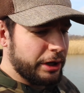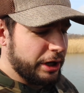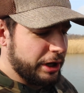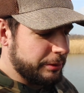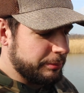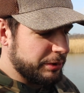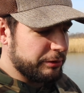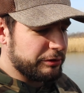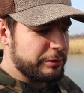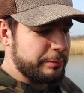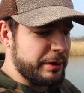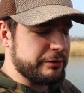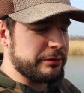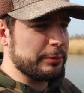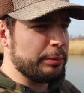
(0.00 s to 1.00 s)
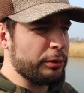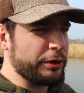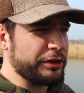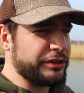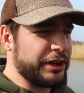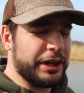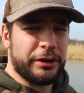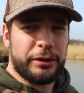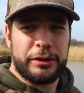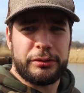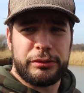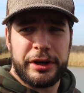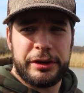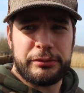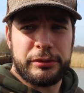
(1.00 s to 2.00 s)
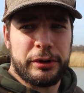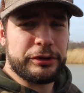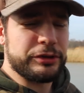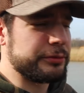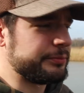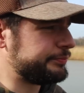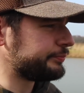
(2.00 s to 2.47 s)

but it was a bit of an aborted take on the right rod,